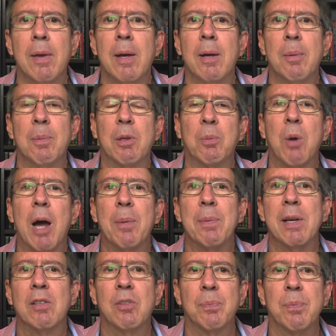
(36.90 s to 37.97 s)
But the problem
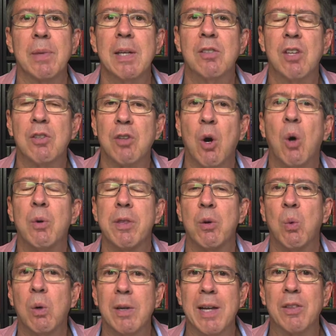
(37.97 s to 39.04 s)
is, is there's a whole other
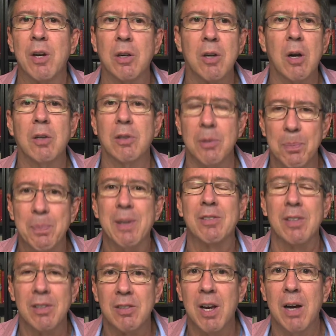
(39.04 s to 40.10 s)
world out there called the
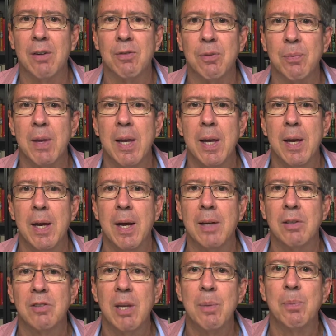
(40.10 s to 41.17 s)
business of. Uh,
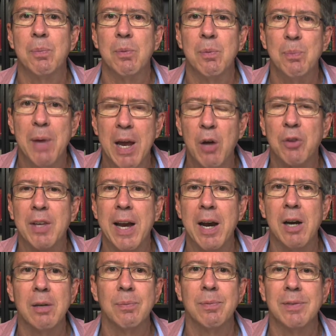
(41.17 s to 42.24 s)
see,
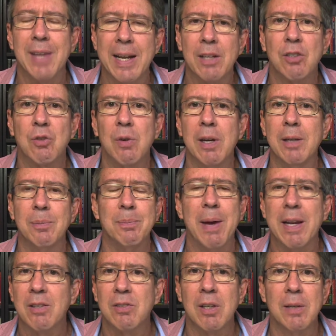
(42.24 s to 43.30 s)
healthcare, dentistry,
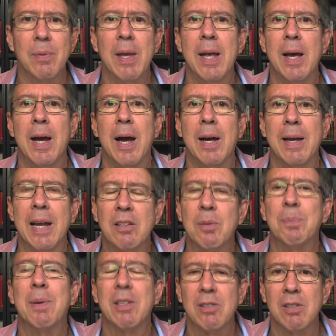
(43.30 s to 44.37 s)
medicine, uh, it's a
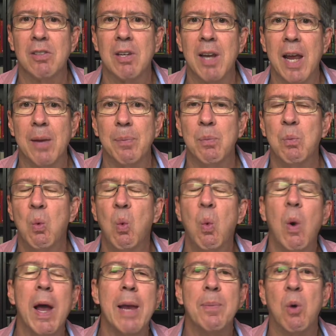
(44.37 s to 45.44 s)
business today,
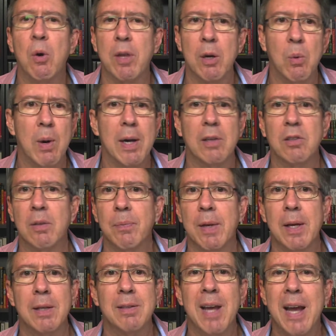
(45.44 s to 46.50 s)
way more than it was
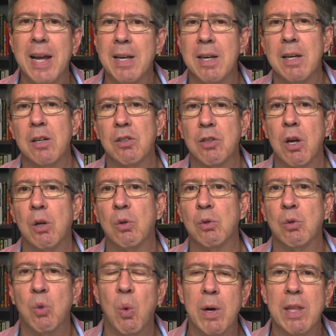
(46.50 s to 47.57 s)
ten years ago,
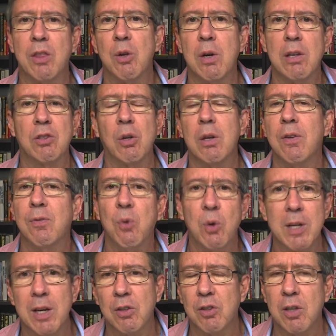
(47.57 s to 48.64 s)
twenty, thirty, certainly forty
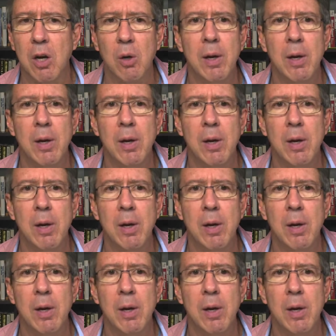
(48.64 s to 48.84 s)
years ago.